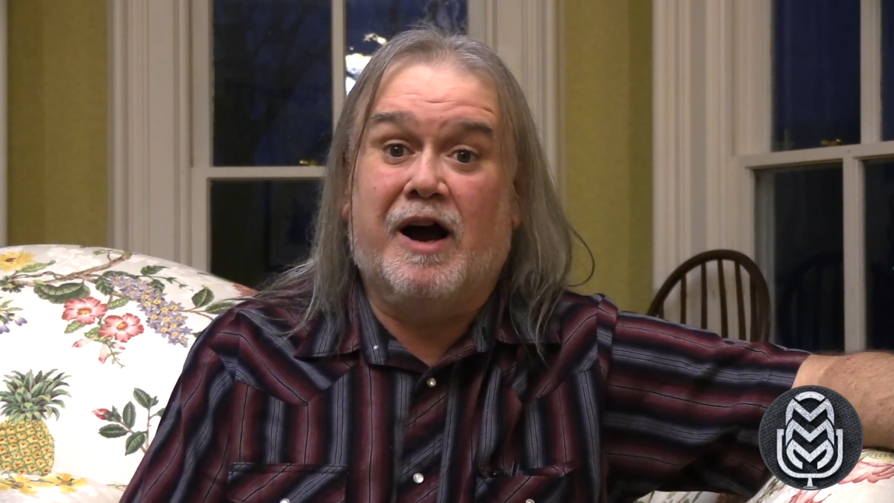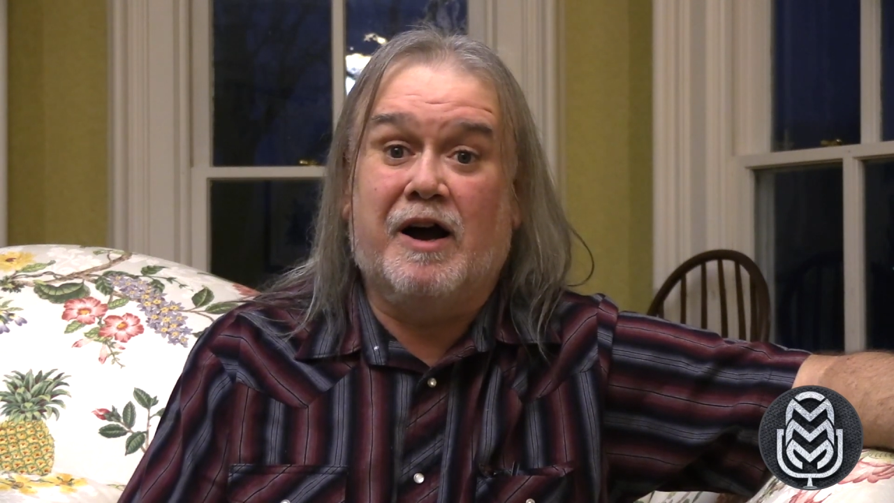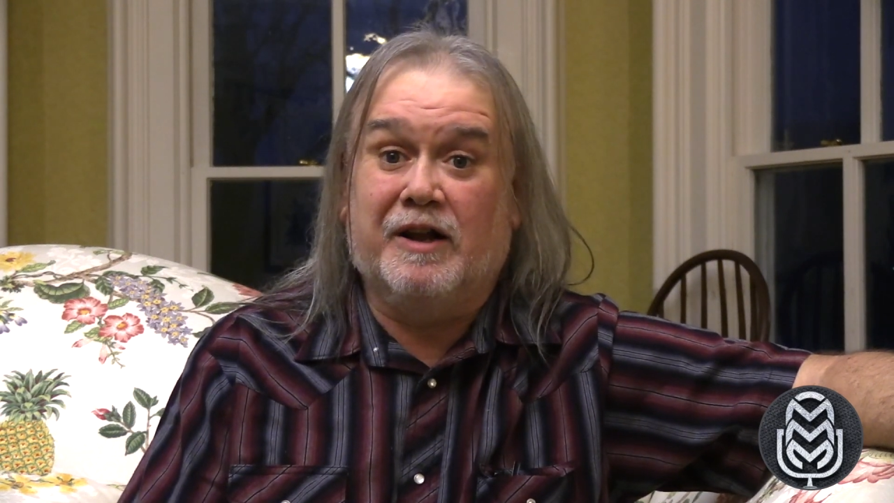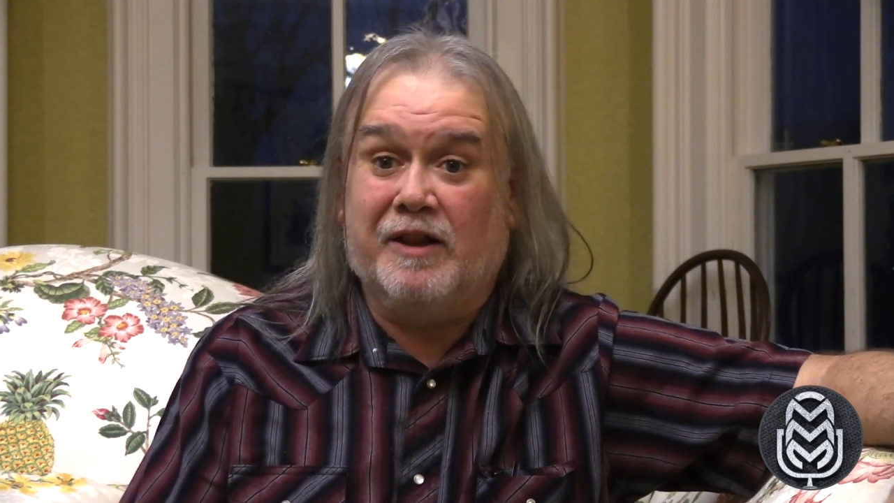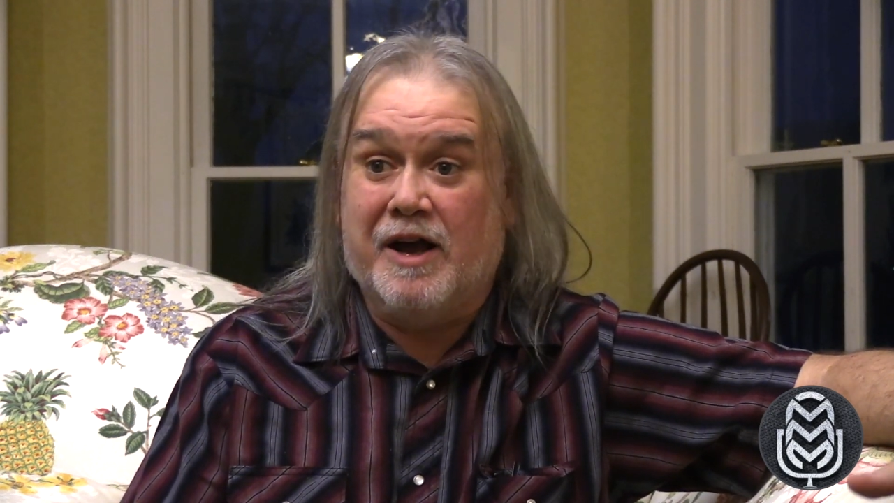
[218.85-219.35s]

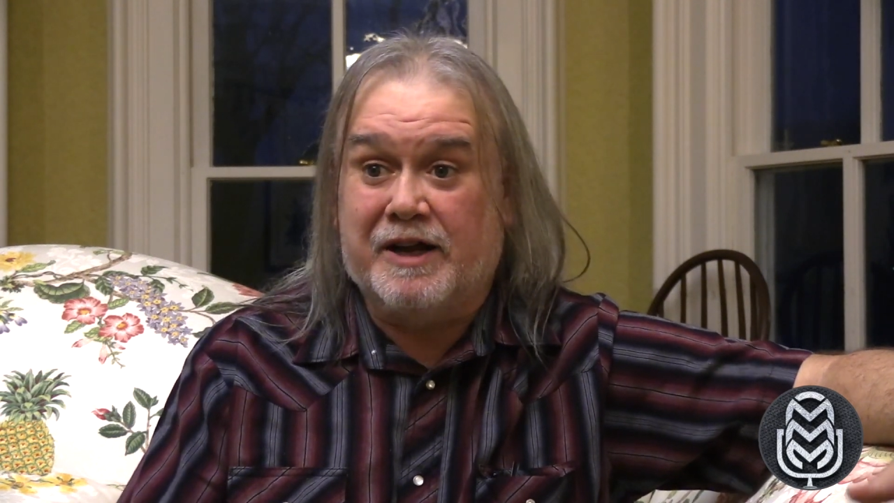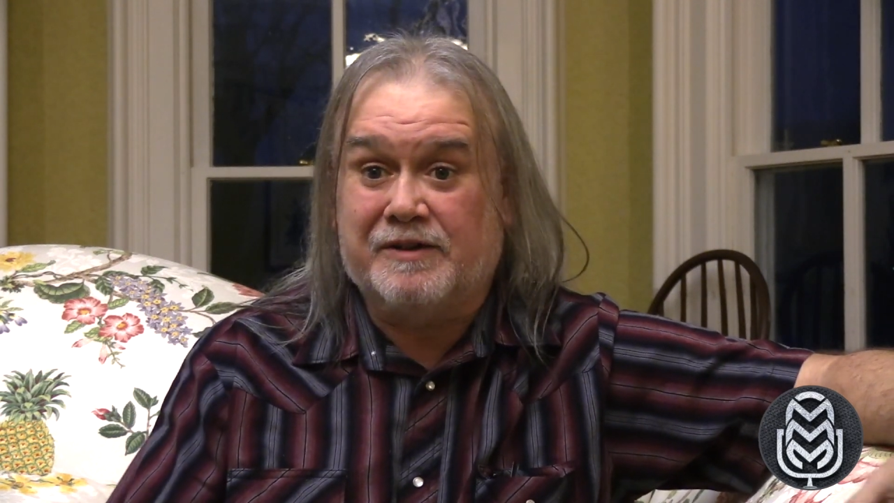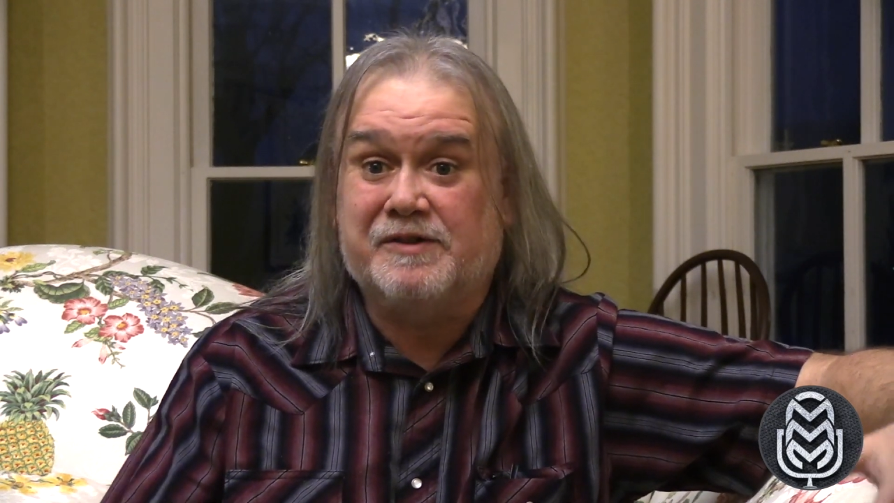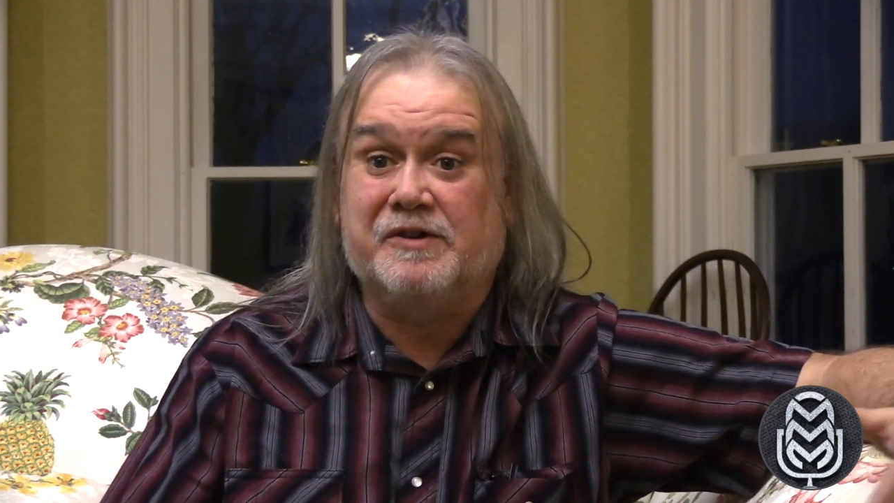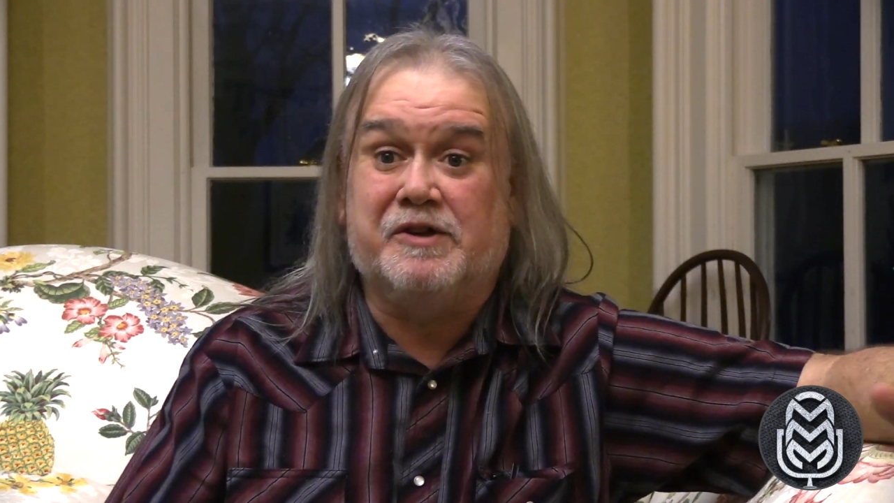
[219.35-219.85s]

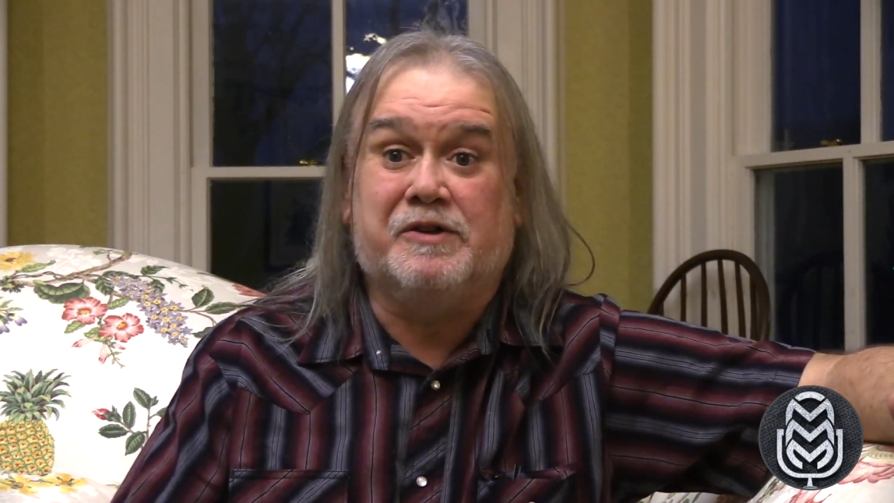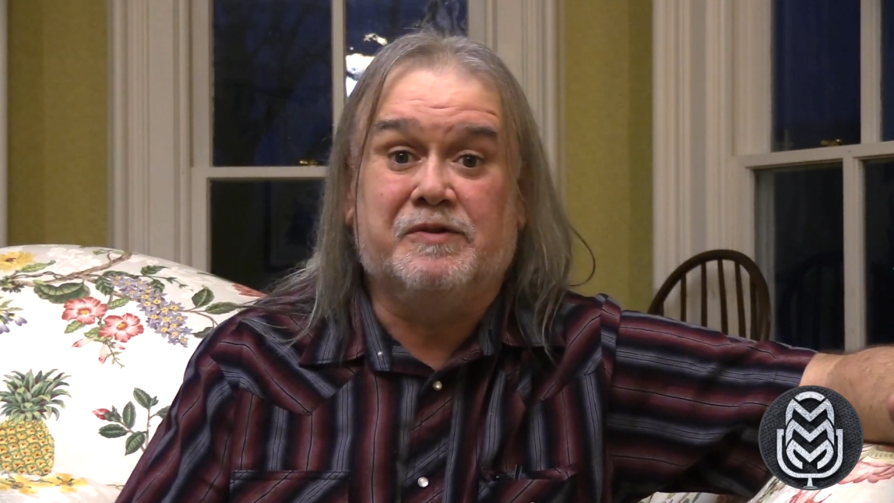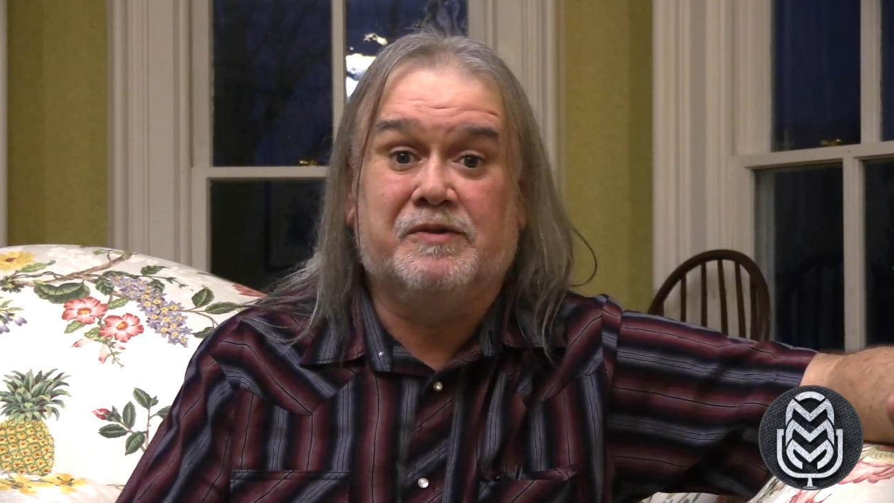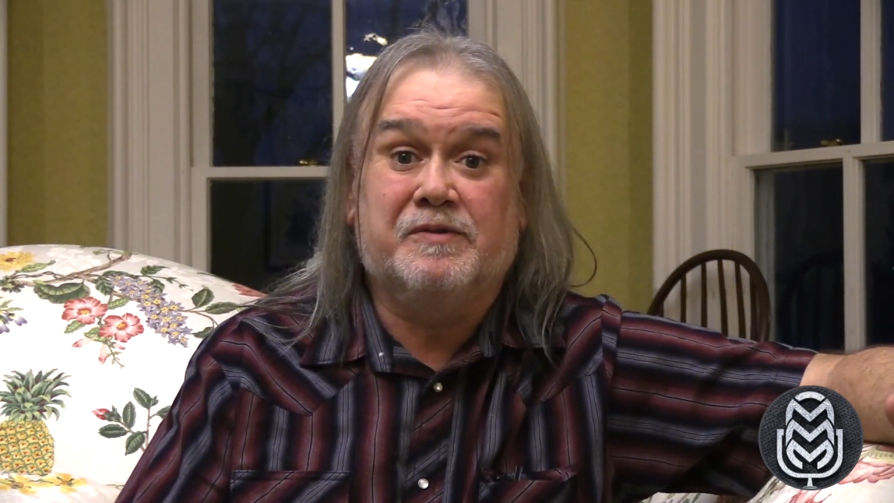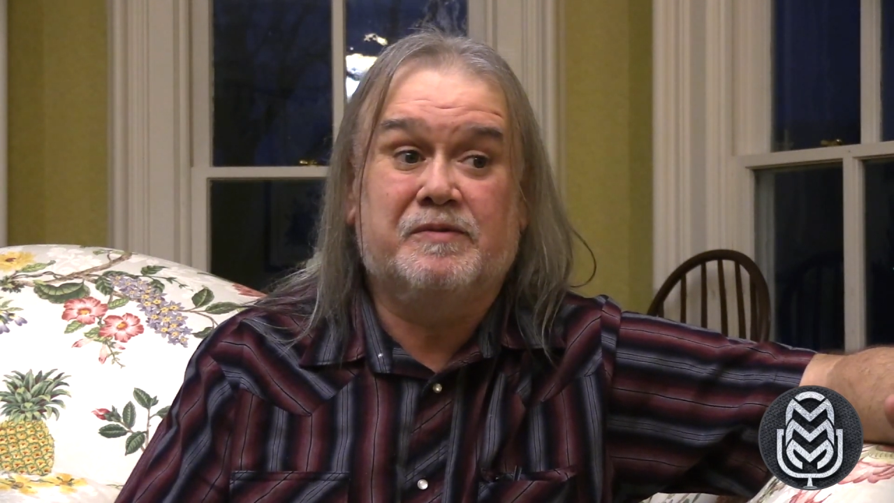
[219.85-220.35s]
like
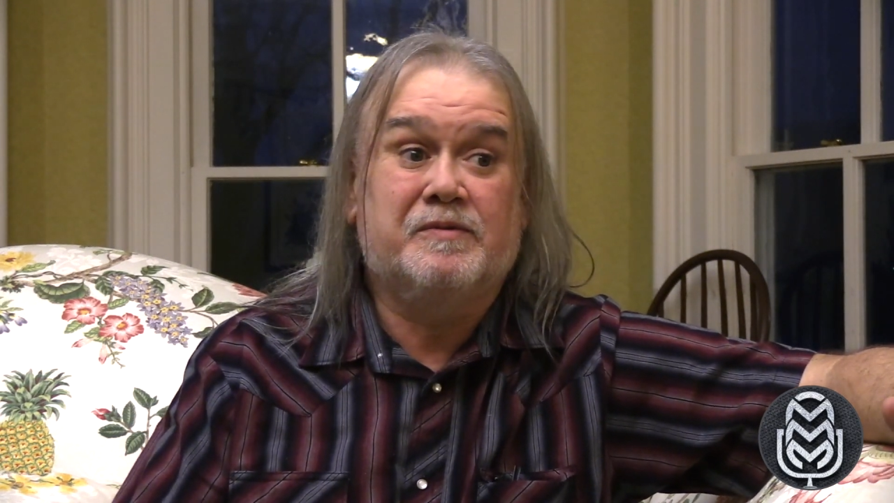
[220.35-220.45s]
seeing